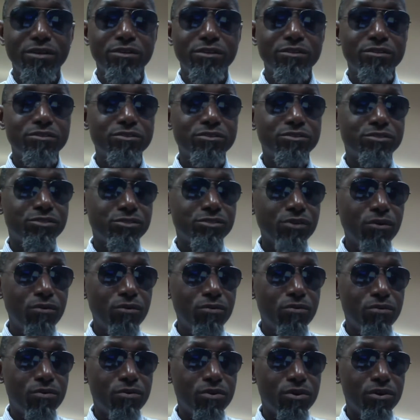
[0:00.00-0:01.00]

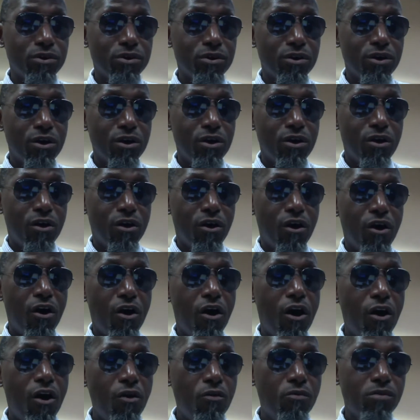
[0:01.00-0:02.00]
So,
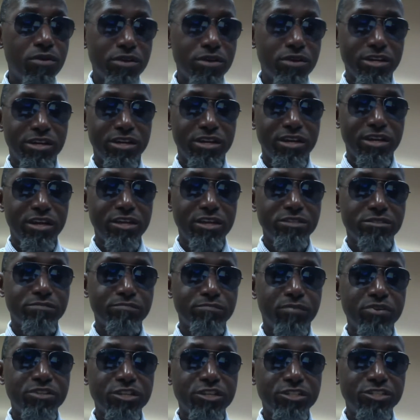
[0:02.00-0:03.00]
how is
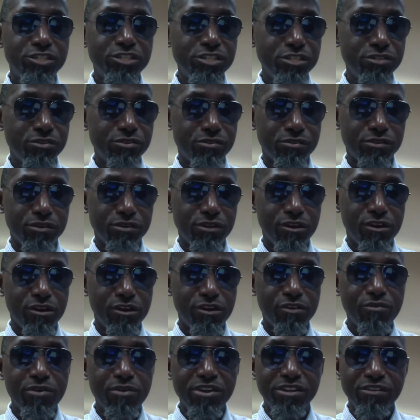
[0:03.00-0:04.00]
Pochettino
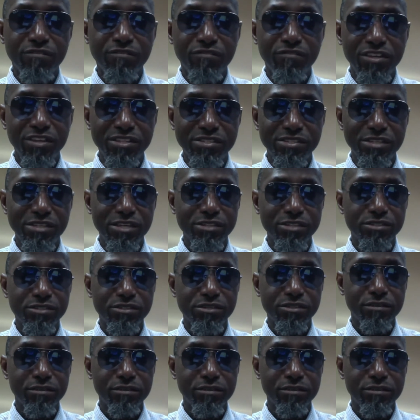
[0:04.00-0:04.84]
going to fix this?